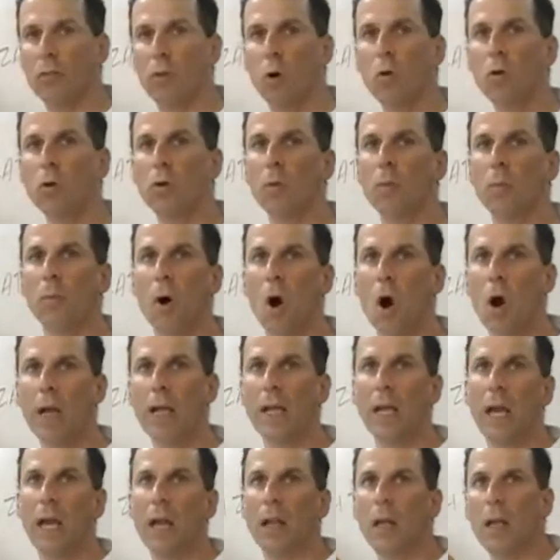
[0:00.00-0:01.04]
local
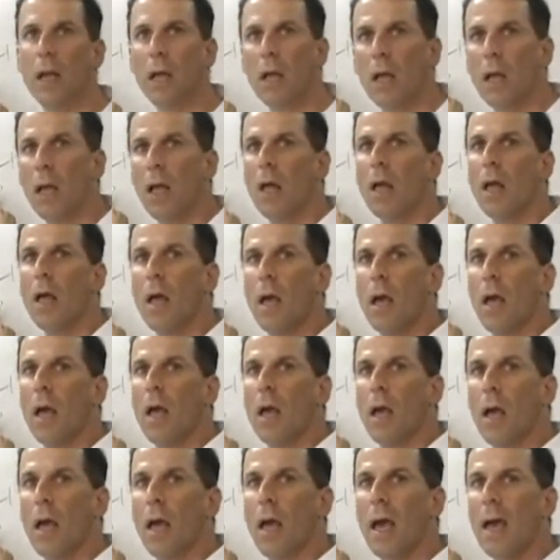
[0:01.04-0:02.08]
market.
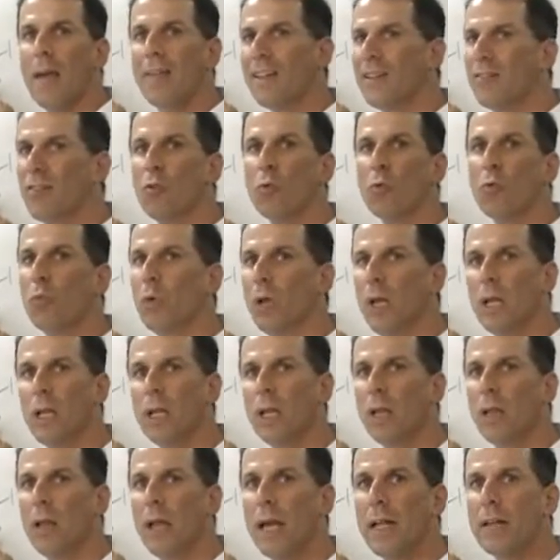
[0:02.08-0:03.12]
And that's a
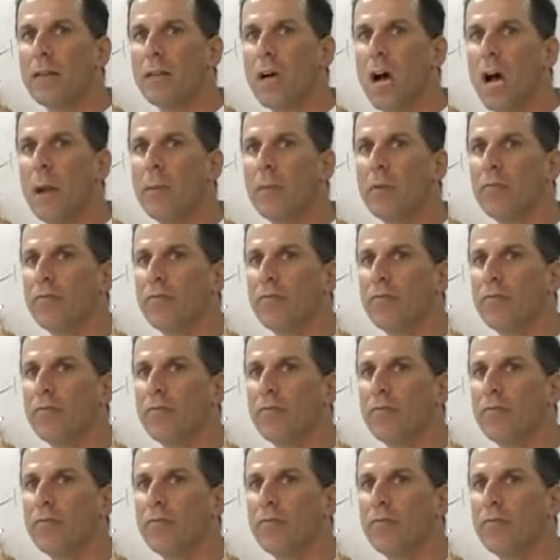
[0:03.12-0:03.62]
really late time to